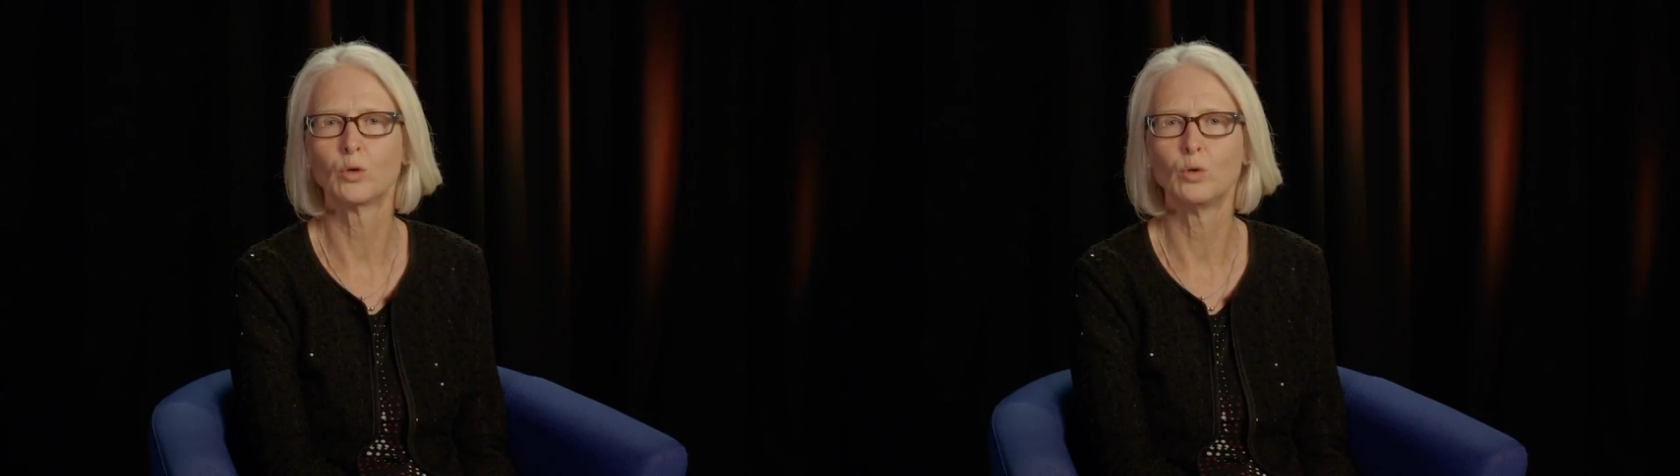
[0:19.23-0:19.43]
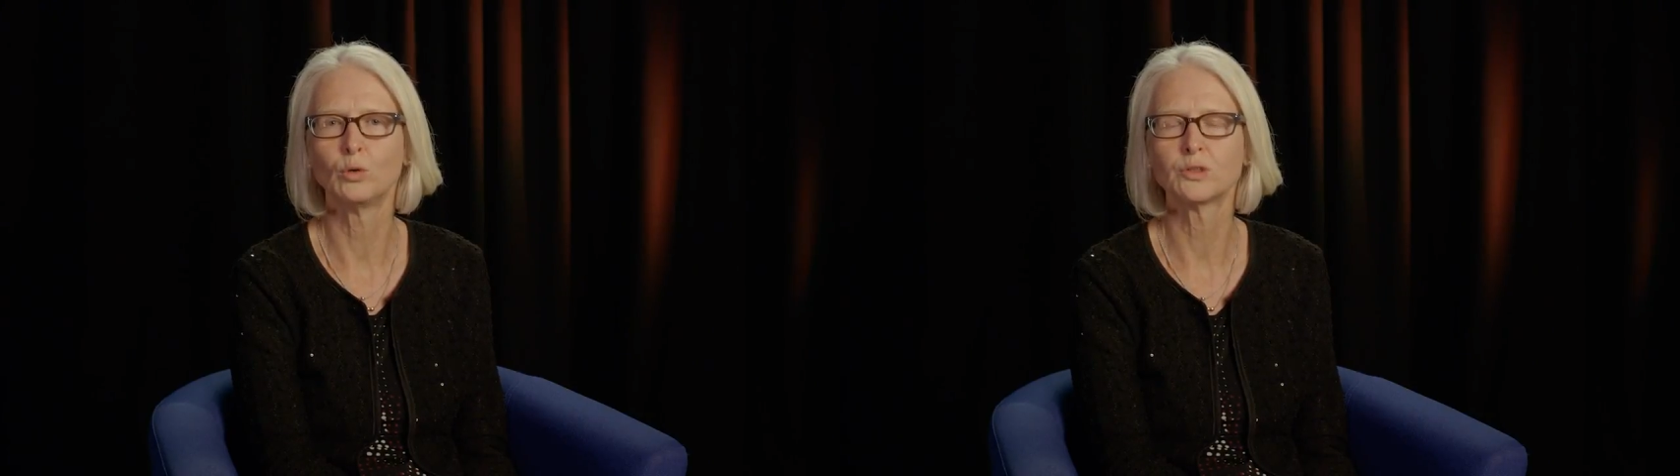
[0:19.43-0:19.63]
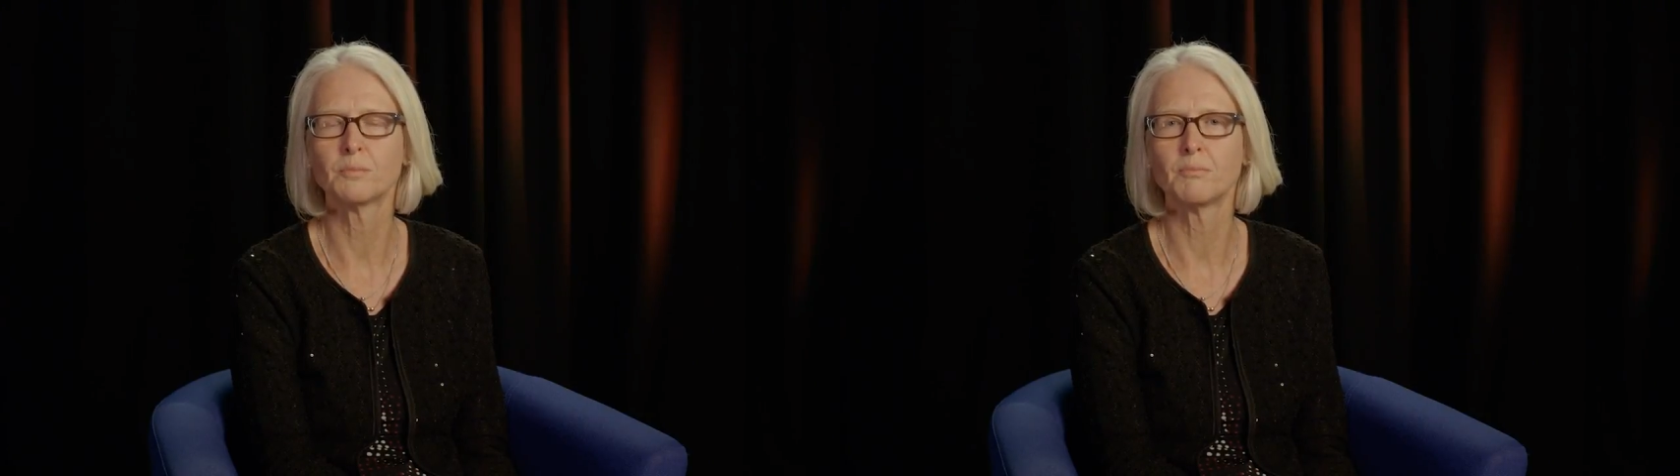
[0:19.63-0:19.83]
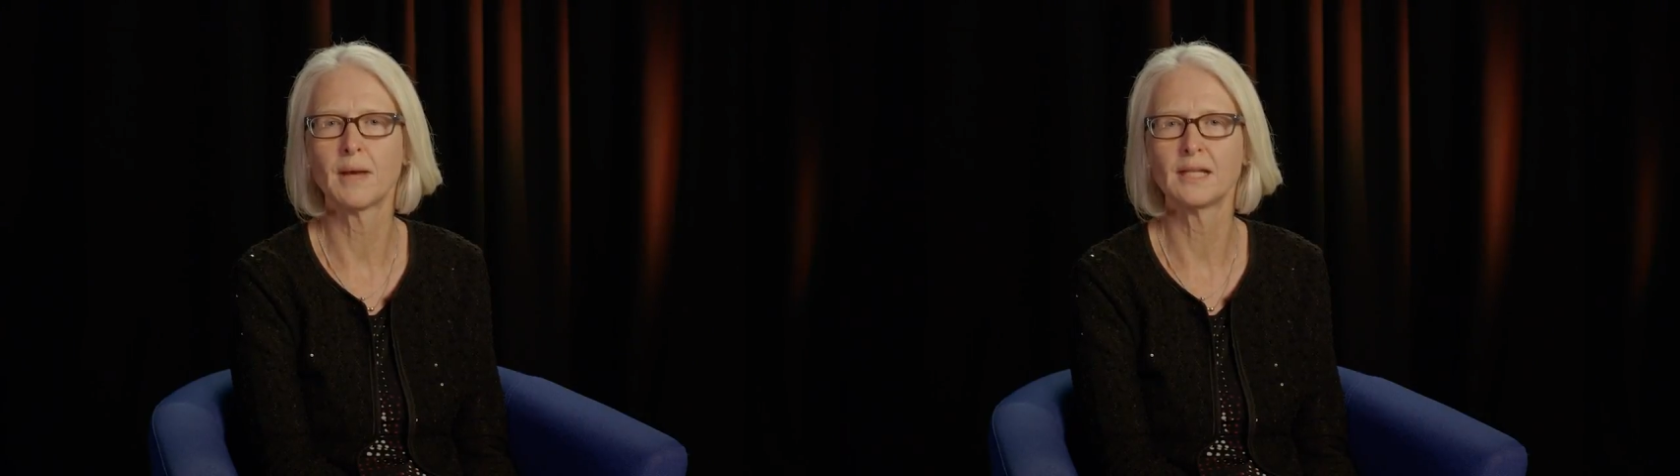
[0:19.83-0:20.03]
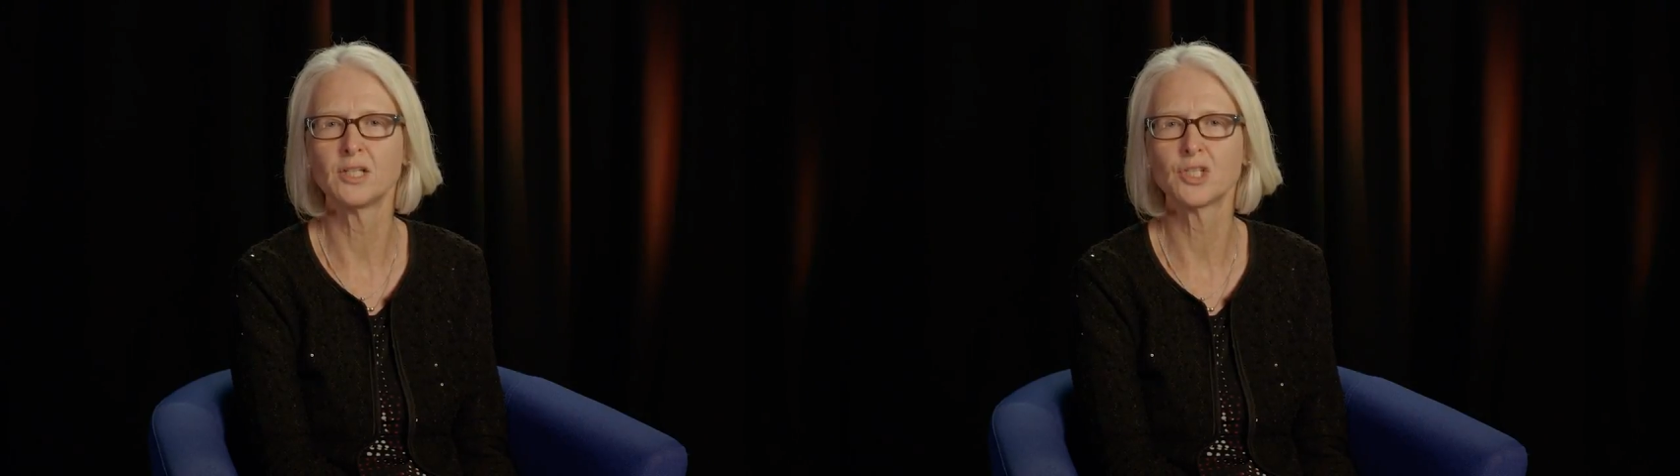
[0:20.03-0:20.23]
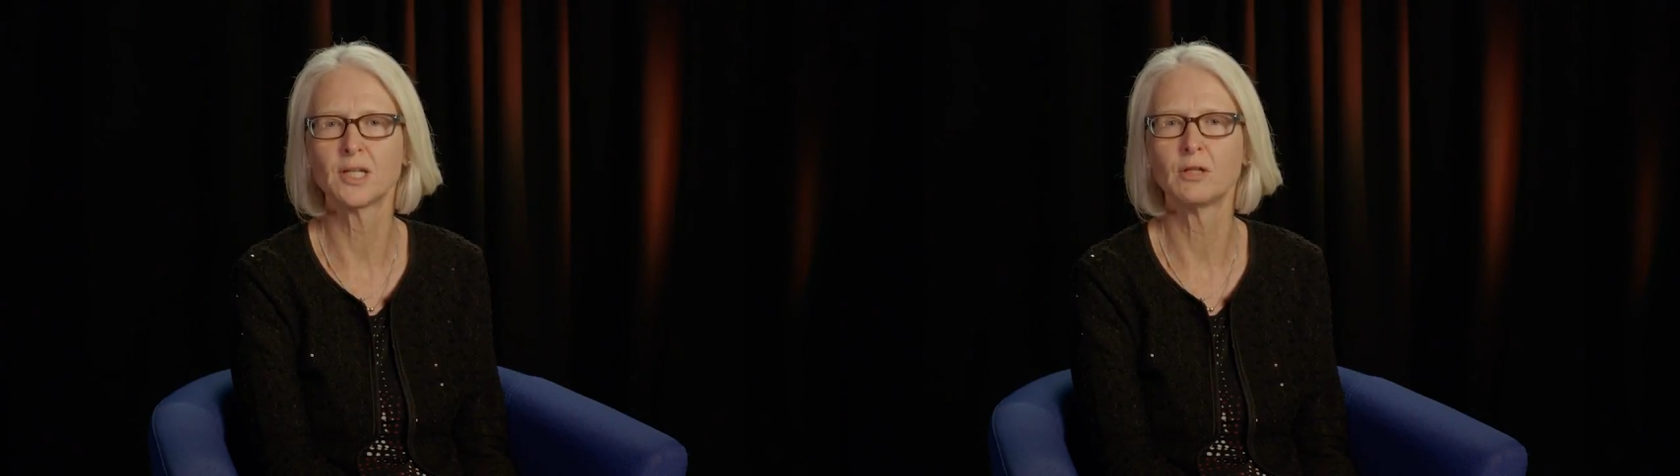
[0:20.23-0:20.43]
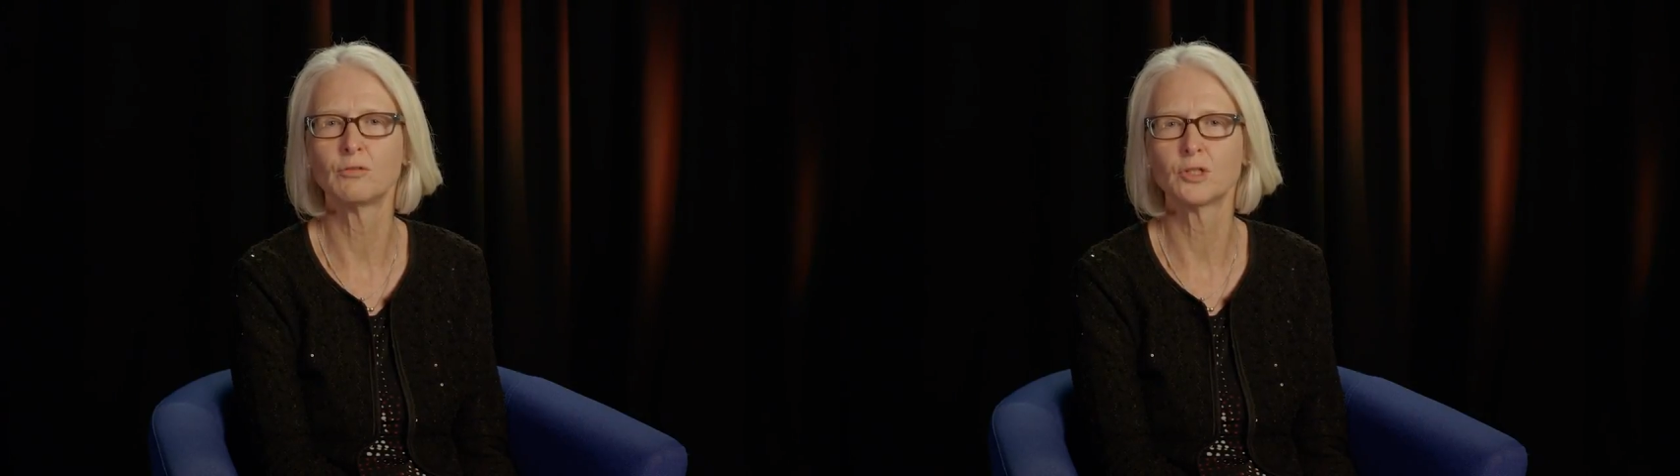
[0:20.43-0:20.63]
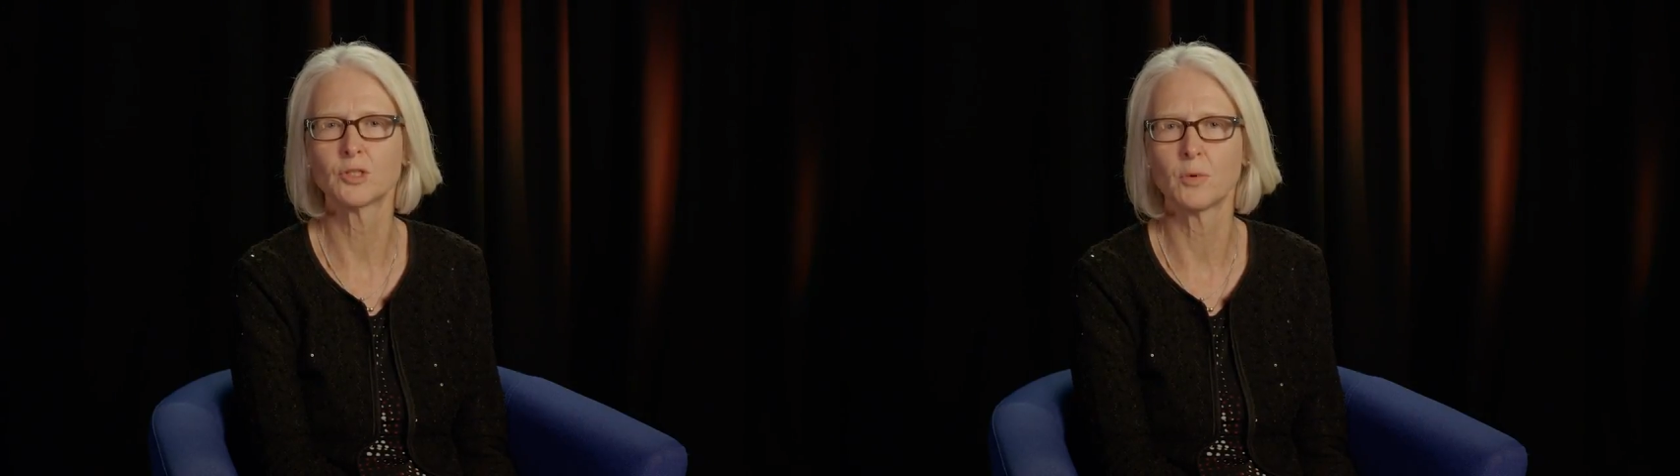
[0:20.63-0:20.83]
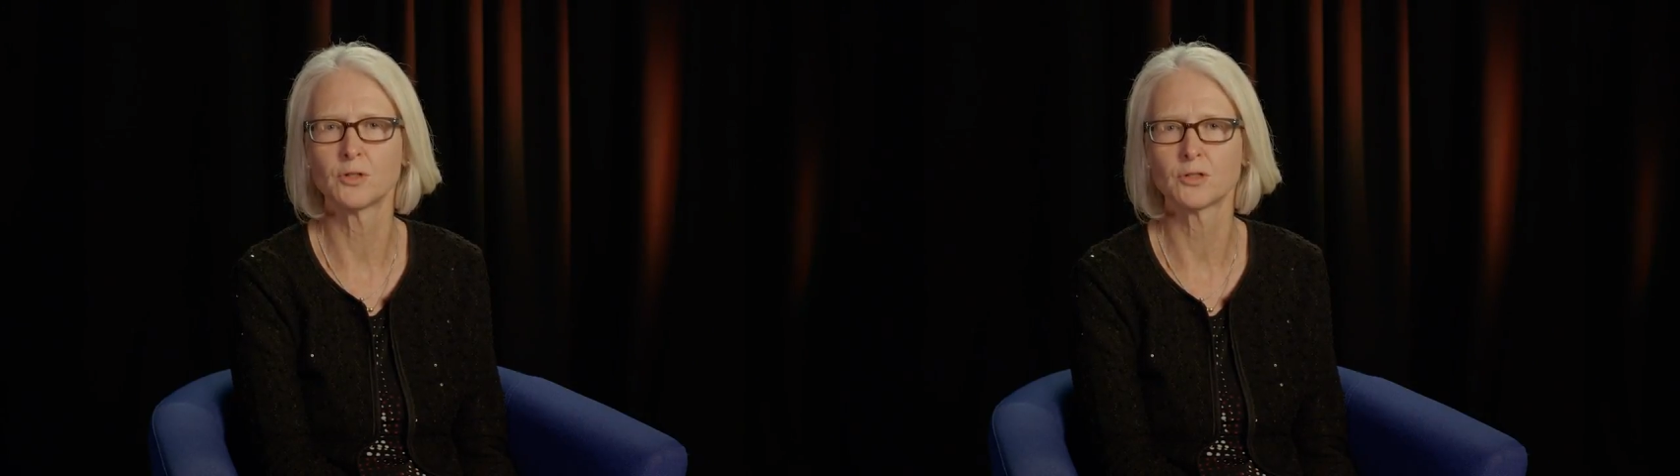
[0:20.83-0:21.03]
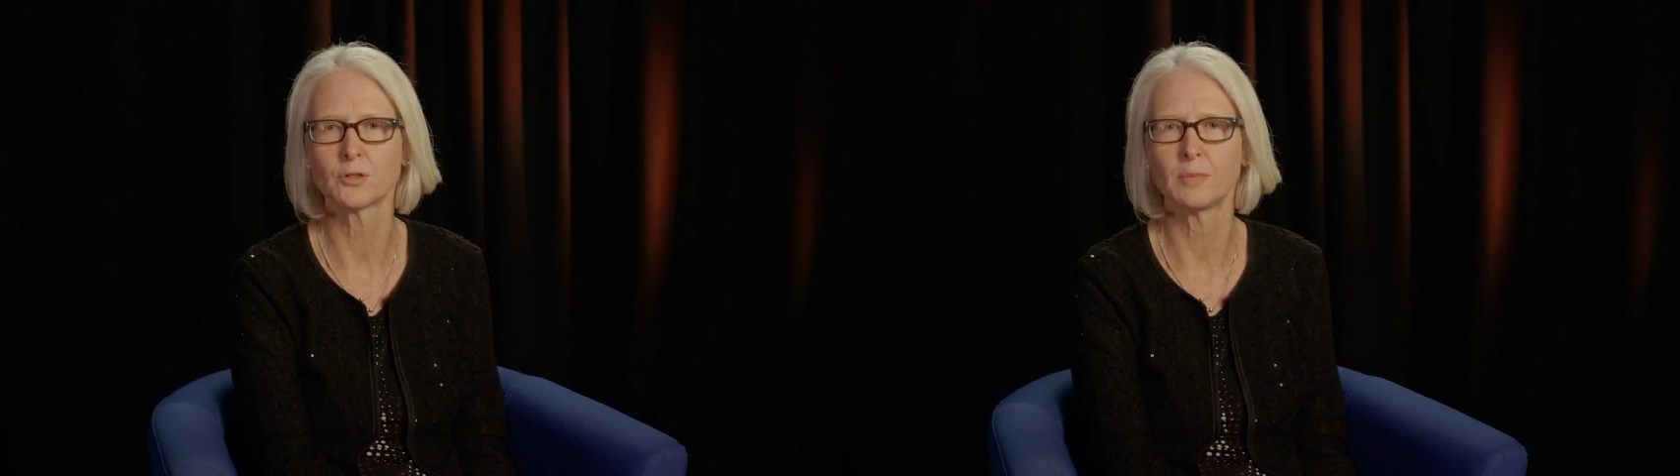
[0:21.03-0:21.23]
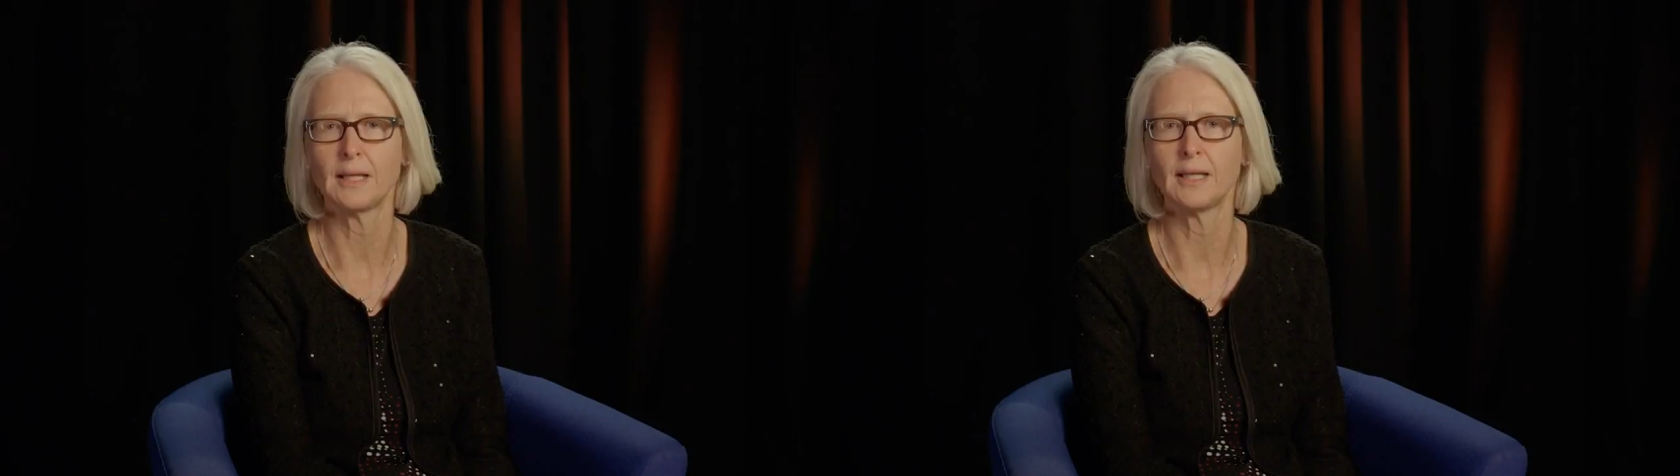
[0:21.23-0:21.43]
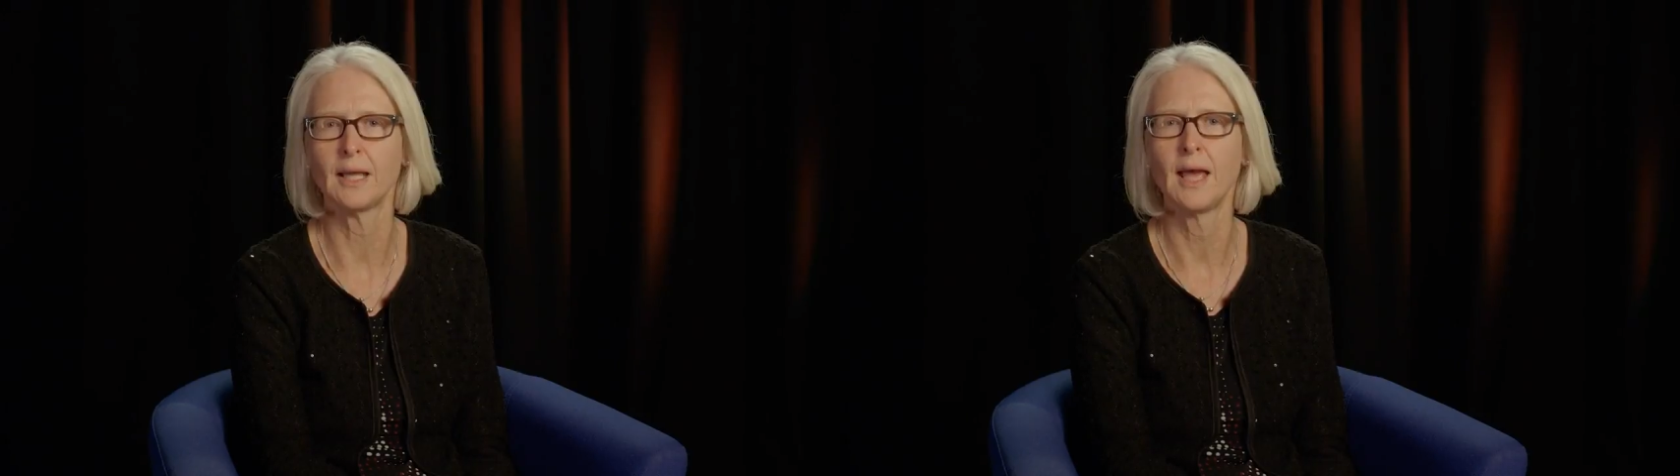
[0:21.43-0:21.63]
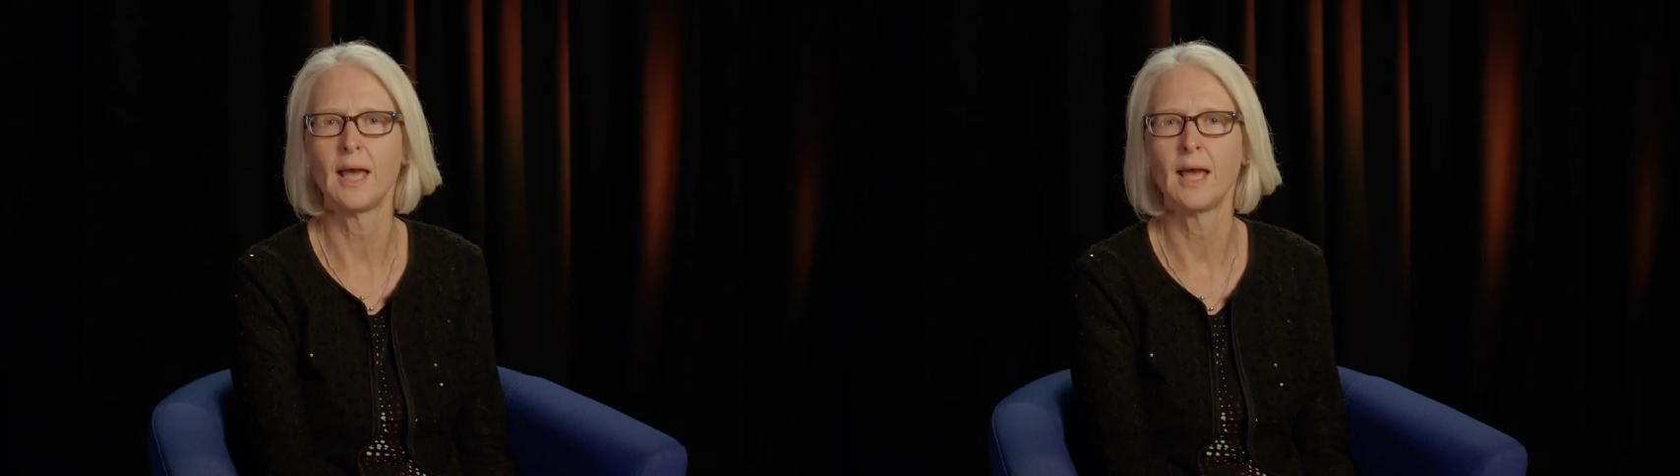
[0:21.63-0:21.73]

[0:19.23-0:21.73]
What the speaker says: called Managing Responsibly,